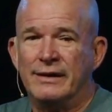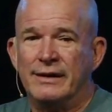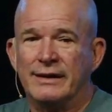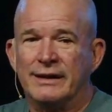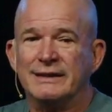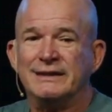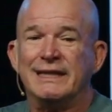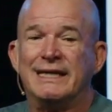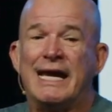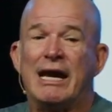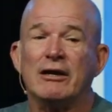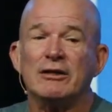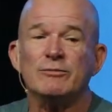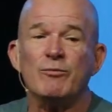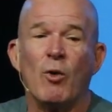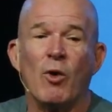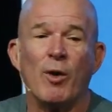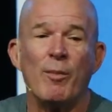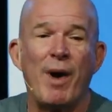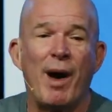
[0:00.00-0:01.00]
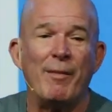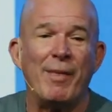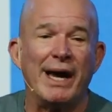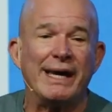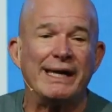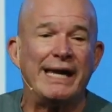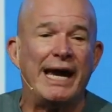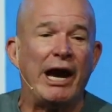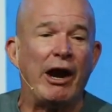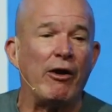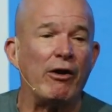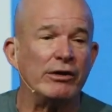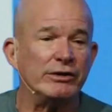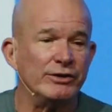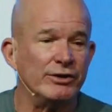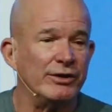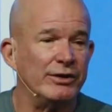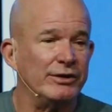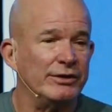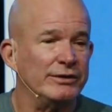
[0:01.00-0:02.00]
Because he cares more about my
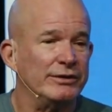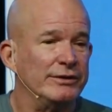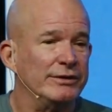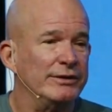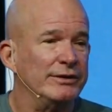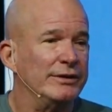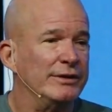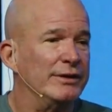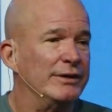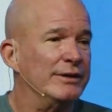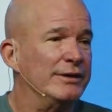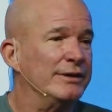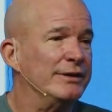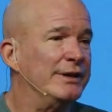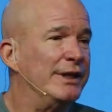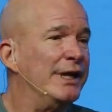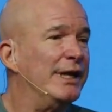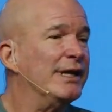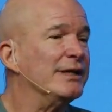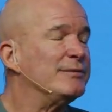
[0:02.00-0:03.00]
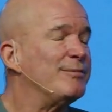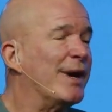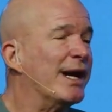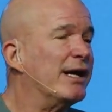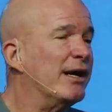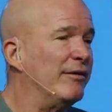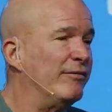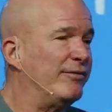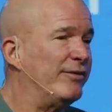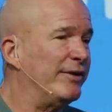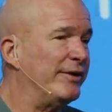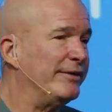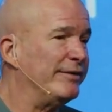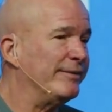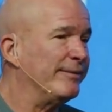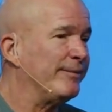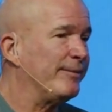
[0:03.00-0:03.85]
character than he does my comfort.